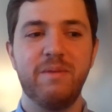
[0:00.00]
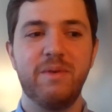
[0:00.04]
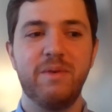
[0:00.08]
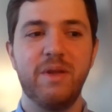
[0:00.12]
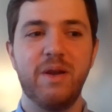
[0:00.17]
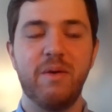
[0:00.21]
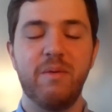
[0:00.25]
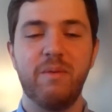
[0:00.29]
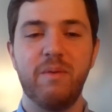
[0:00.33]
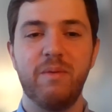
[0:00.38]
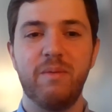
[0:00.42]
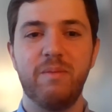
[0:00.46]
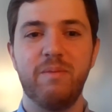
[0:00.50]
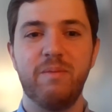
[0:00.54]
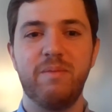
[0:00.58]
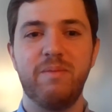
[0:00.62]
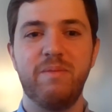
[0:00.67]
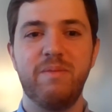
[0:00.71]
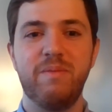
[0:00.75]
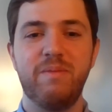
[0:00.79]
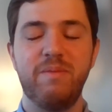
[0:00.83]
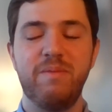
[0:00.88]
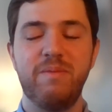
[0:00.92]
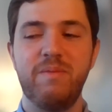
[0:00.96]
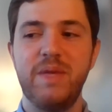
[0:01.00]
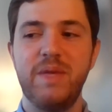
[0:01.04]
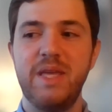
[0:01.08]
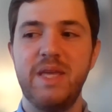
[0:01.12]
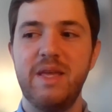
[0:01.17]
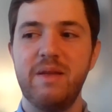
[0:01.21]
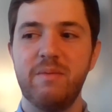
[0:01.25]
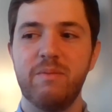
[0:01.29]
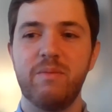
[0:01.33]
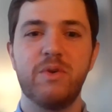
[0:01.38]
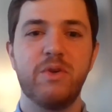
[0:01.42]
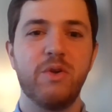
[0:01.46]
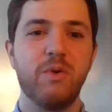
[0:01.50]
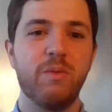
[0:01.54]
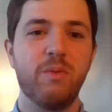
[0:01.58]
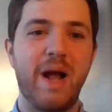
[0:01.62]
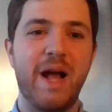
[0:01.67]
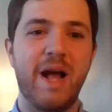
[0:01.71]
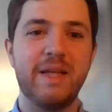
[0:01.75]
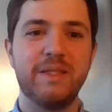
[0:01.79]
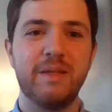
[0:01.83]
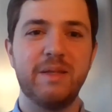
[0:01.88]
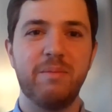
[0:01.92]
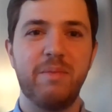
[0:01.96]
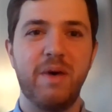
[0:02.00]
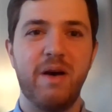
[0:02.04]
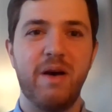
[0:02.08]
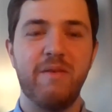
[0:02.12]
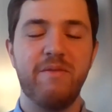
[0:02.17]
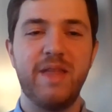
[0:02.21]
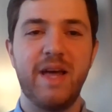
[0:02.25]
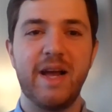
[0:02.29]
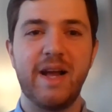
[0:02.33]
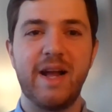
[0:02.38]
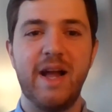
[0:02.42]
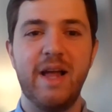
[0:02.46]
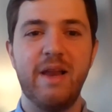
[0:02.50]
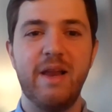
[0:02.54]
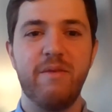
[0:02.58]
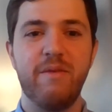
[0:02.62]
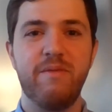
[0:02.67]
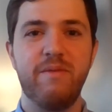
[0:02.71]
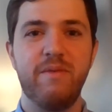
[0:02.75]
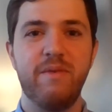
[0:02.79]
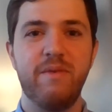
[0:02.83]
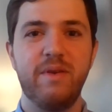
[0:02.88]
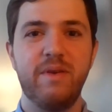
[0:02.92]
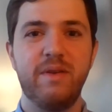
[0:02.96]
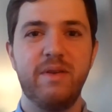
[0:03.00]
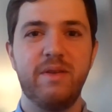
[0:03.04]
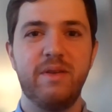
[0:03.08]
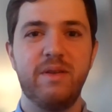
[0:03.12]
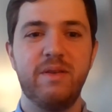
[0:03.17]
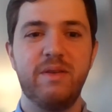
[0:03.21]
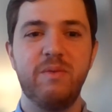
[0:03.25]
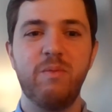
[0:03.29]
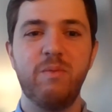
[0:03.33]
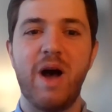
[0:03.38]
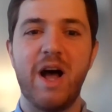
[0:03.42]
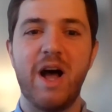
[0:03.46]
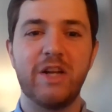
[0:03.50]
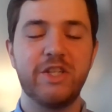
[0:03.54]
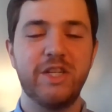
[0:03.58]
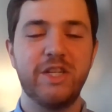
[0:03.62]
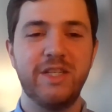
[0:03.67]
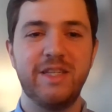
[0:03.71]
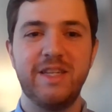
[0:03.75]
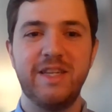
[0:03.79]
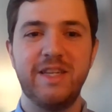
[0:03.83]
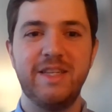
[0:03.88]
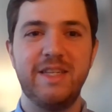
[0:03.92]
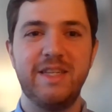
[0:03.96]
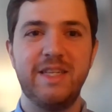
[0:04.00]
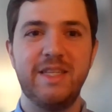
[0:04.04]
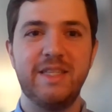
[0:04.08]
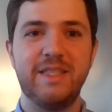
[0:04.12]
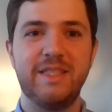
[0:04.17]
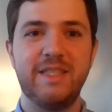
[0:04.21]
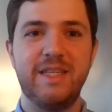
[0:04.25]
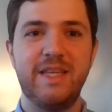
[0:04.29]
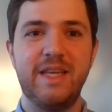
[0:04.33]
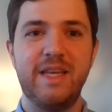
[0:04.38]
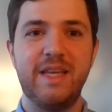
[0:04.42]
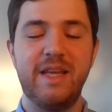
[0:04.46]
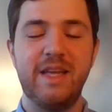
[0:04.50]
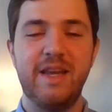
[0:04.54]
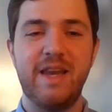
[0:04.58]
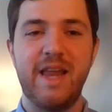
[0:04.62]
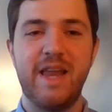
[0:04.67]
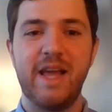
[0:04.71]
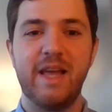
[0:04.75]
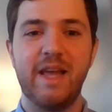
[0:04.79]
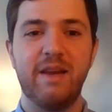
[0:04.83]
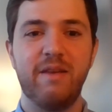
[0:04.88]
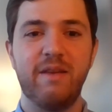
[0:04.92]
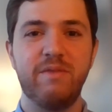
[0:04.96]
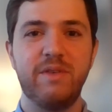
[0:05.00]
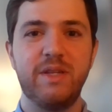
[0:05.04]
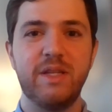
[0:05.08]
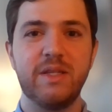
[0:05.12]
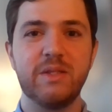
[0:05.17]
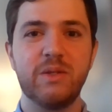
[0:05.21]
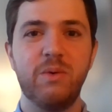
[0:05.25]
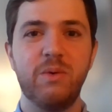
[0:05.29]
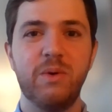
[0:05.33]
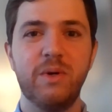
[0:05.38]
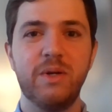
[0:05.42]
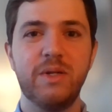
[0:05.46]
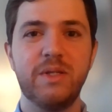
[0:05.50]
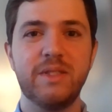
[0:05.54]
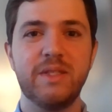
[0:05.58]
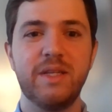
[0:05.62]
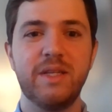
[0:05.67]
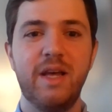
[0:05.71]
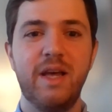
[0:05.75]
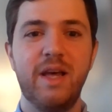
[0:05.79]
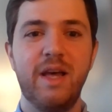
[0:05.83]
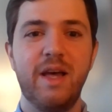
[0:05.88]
to rise above that kind of Washington DC negative discourse.